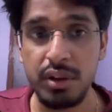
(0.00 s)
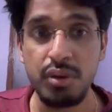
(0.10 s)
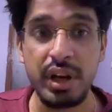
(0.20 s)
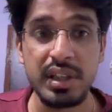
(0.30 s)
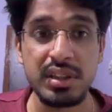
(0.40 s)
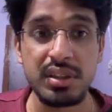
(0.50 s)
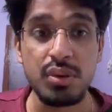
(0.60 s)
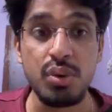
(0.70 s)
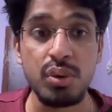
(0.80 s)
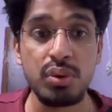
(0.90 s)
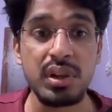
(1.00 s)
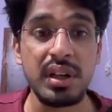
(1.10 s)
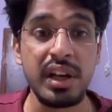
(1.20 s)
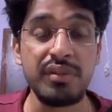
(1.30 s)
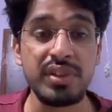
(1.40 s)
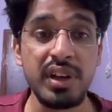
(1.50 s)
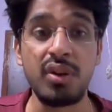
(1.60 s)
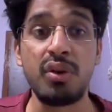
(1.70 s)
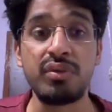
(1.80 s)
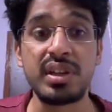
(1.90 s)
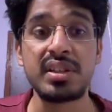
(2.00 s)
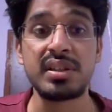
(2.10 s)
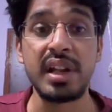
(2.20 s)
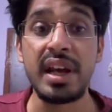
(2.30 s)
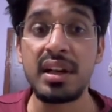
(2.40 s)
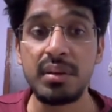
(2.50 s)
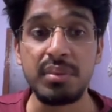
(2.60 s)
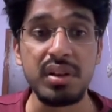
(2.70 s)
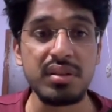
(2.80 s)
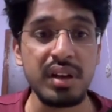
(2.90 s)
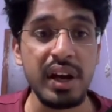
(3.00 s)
you can just go to the left side of these line numbers